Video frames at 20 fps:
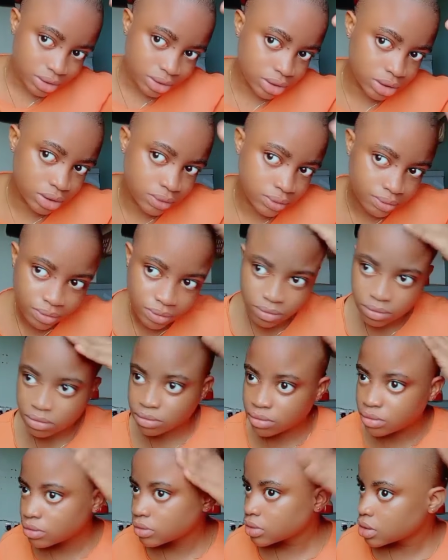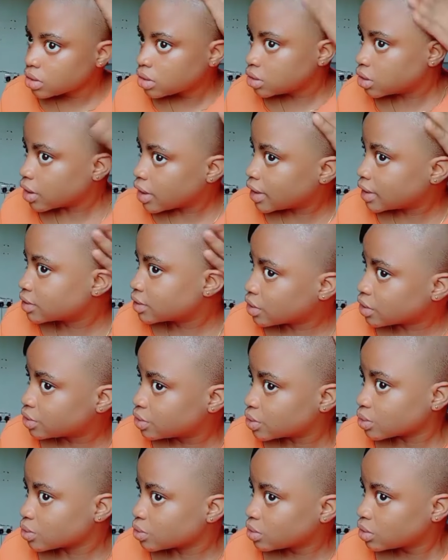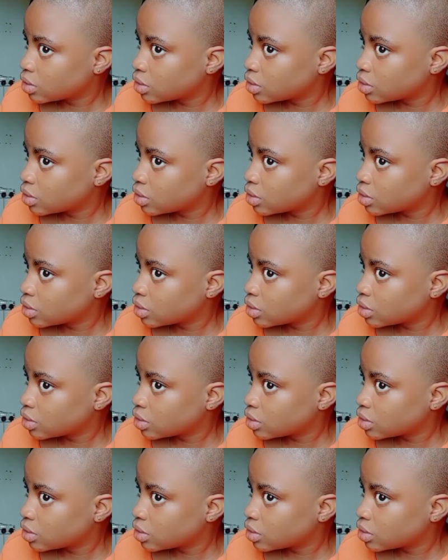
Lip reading: it, your hair is going to